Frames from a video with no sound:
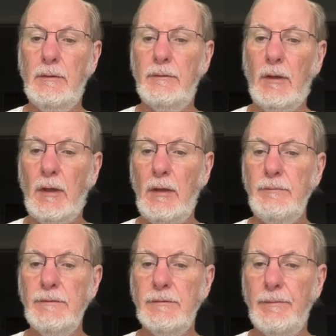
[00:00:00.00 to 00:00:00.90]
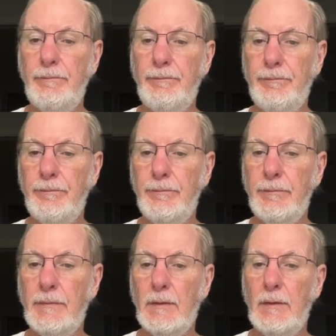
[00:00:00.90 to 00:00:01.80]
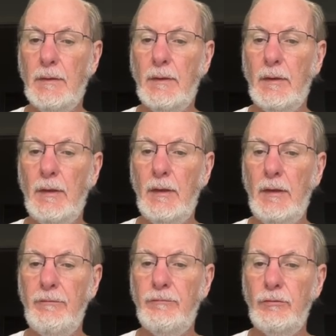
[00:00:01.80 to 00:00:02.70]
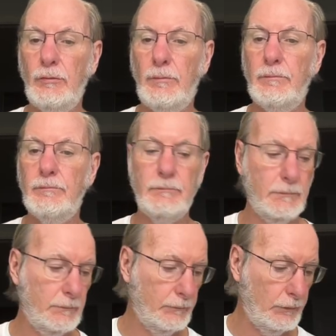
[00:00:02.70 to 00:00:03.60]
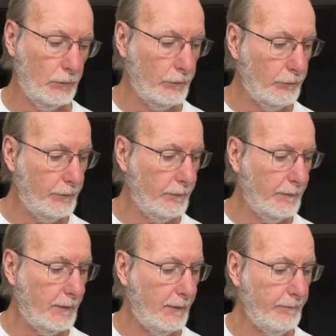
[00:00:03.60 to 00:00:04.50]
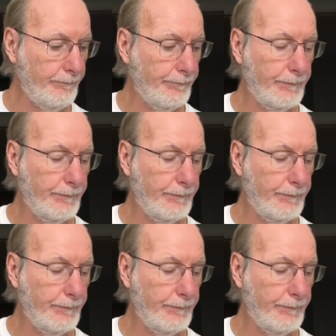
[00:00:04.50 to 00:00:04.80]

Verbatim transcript: times f2. We all agree on that?